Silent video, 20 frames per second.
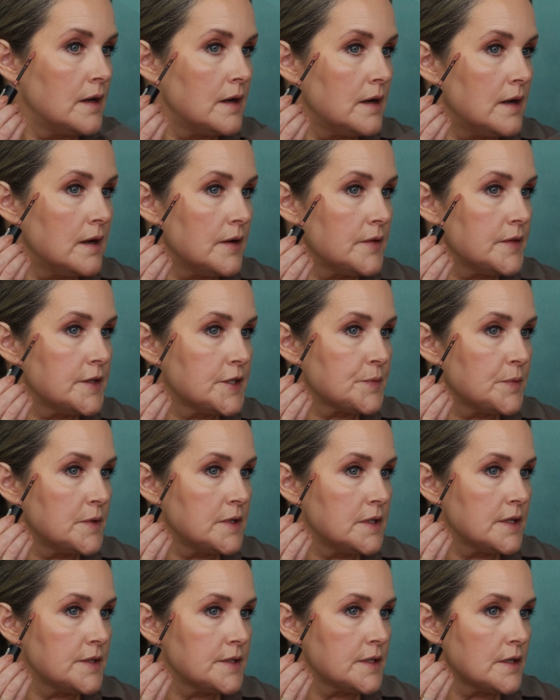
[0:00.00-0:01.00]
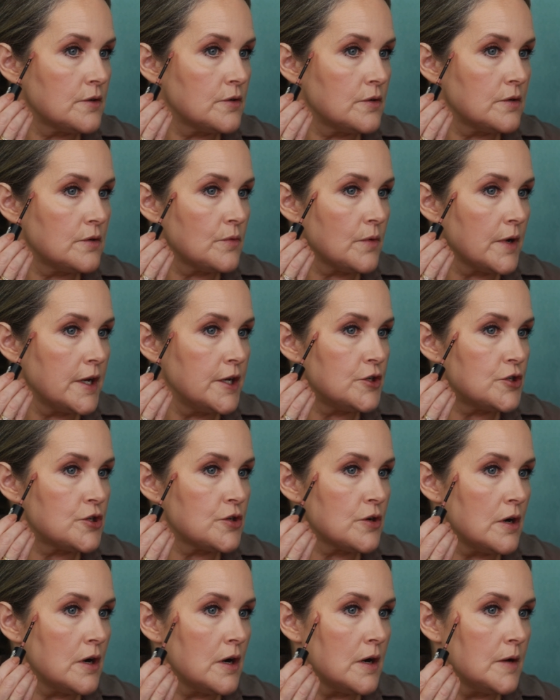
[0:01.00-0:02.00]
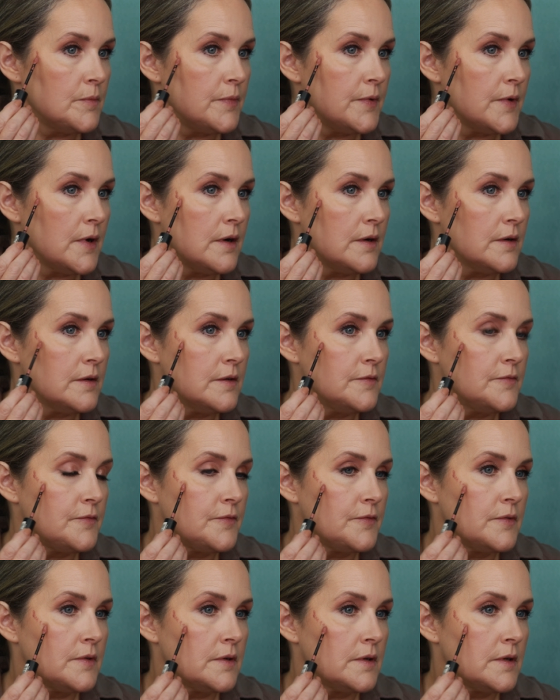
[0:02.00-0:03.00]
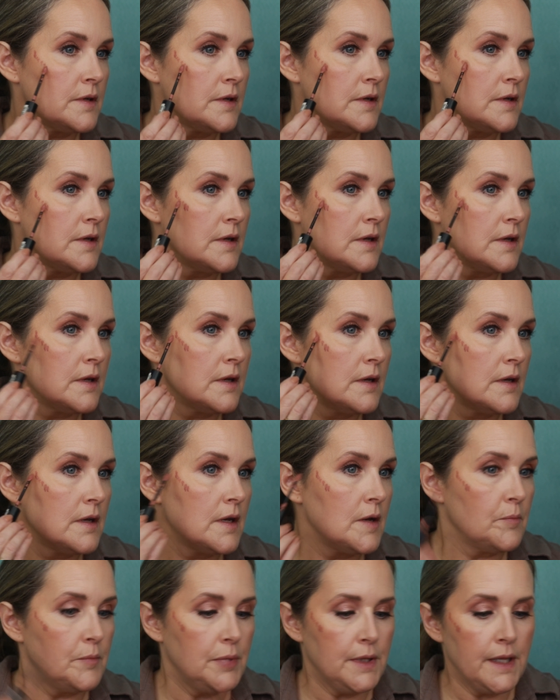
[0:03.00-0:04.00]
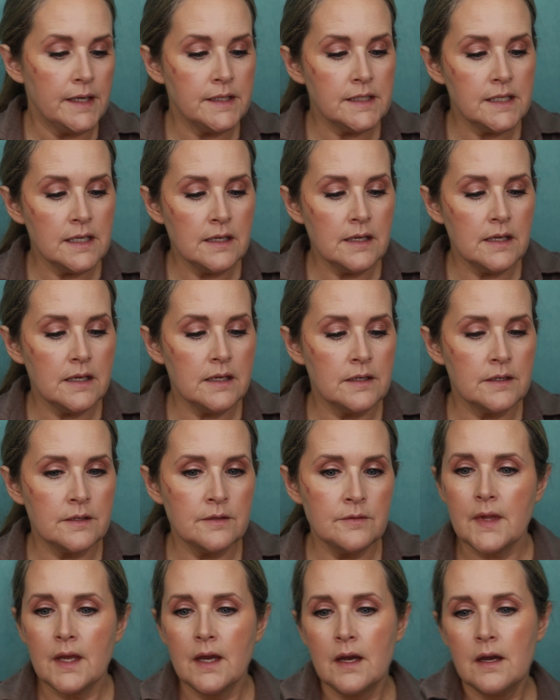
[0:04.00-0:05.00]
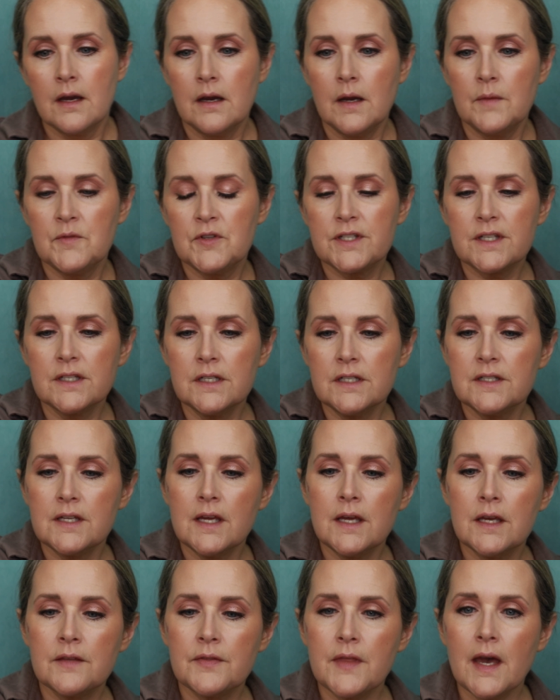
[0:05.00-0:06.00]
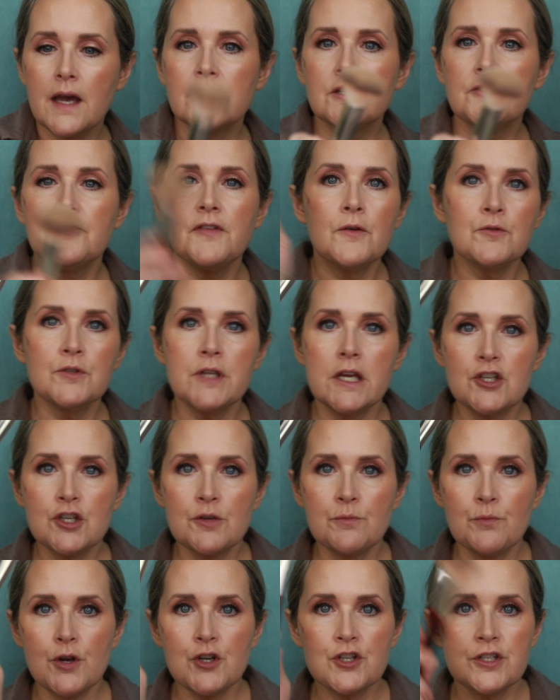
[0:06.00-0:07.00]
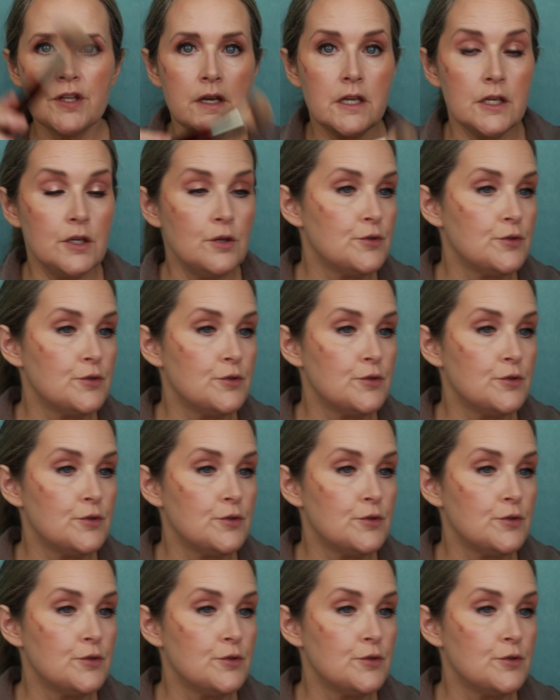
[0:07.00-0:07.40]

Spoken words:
This one does a great job of blending in. I'm just going to take that foundation brush that I used